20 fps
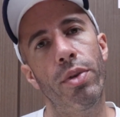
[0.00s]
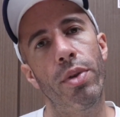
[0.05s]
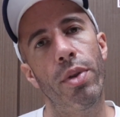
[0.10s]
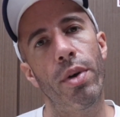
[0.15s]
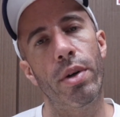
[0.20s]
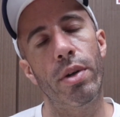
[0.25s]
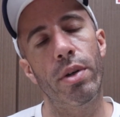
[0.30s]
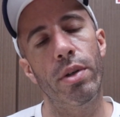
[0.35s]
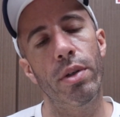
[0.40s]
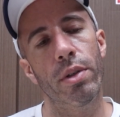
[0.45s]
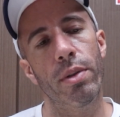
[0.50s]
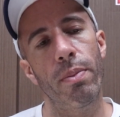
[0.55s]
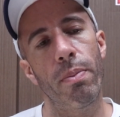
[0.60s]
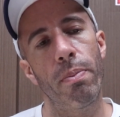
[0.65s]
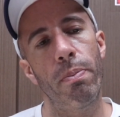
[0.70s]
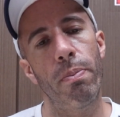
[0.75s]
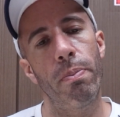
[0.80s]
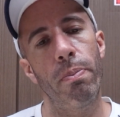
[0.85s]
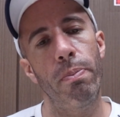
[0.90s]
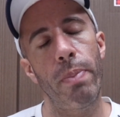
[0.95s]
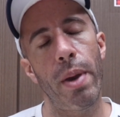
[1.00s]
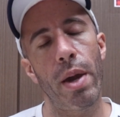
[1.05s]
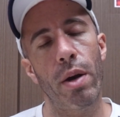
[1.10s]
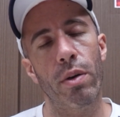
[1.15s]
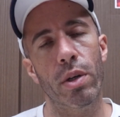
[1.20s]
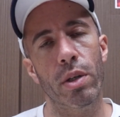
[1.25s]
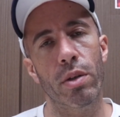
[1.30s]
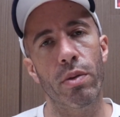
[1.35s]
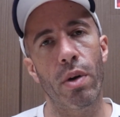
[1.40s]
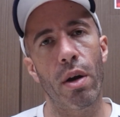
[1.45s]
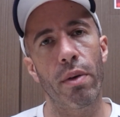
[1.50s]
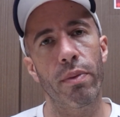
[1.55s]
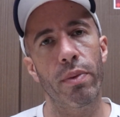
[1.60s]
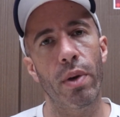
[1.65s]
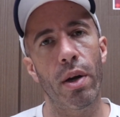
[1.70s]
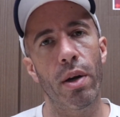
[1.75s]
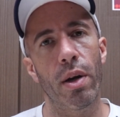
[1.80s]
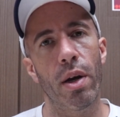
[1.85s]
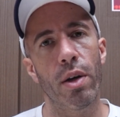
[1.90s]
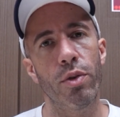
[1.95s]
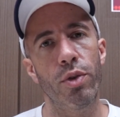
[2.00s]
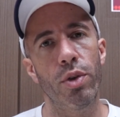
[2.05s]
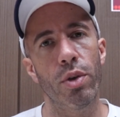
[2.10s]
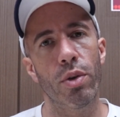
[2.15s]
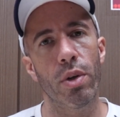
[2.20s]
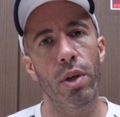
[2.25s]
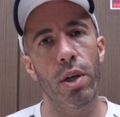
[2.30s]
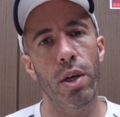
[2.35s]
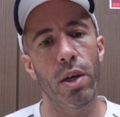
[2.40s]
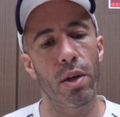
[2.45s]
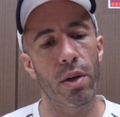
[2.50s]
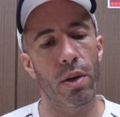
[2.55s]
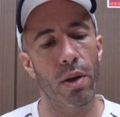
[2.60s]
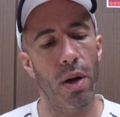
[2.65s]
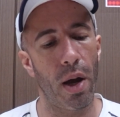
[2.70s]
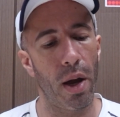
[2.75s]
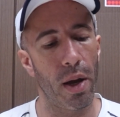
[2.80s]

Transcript: third paragraph. Until here